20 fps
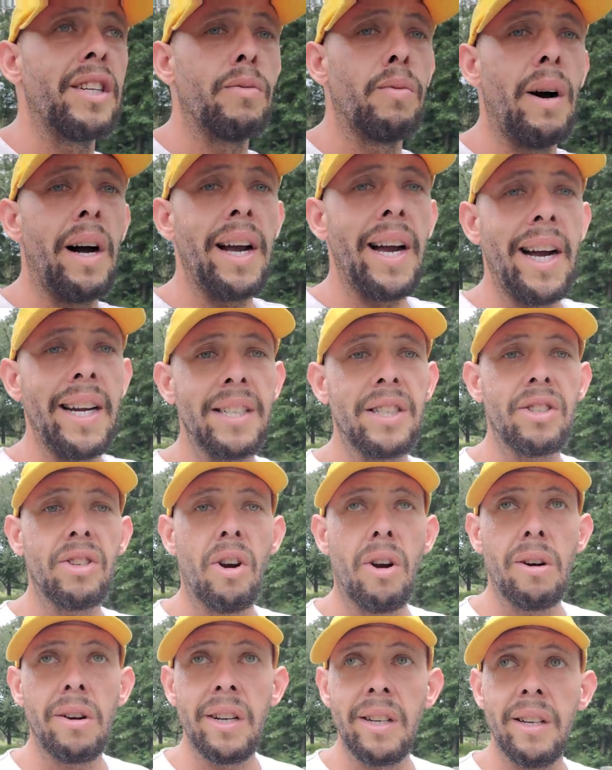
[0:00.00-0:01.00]
why I
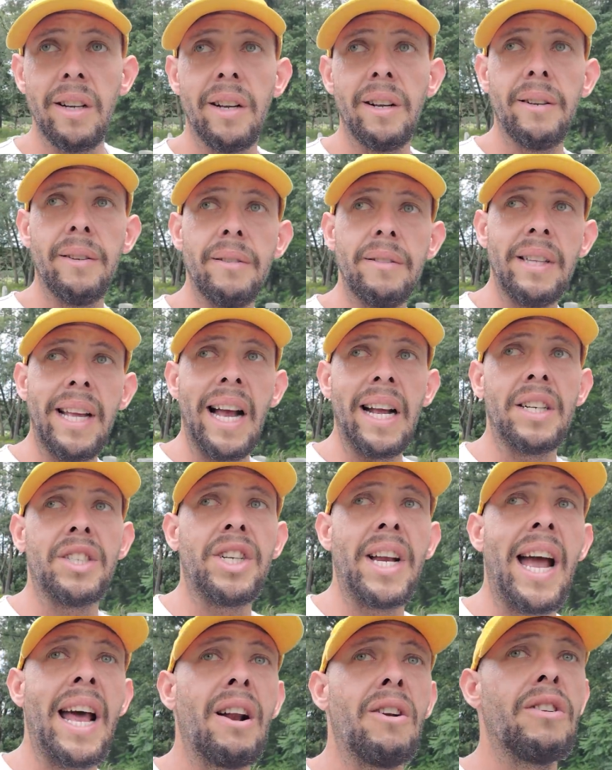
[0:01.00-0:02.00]
started that
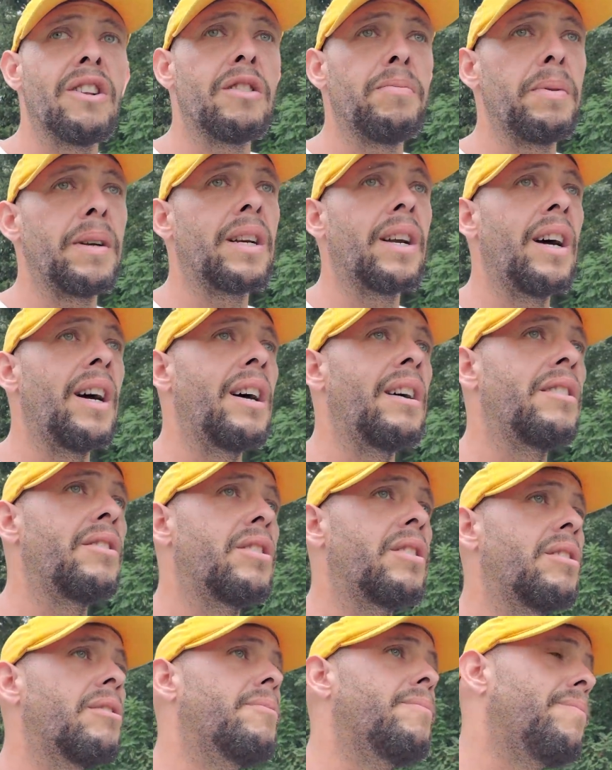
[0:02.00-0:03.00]
channel is
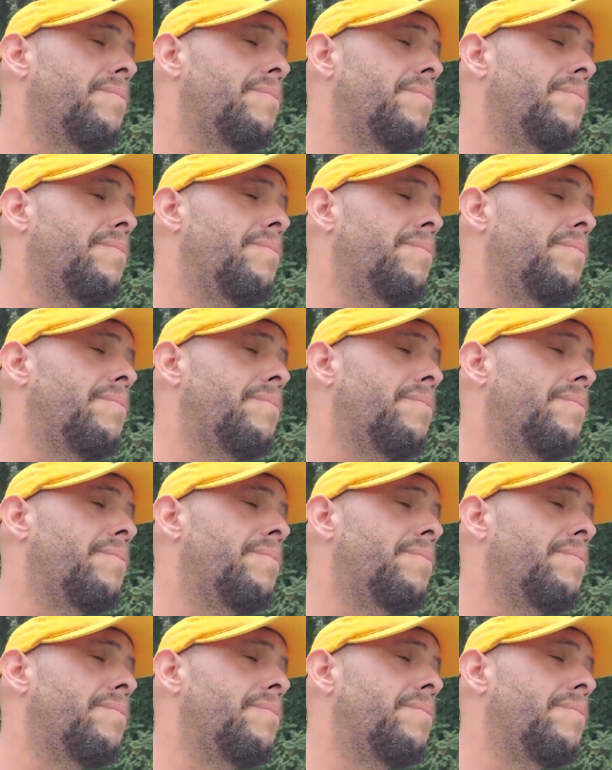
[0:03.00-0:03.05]
because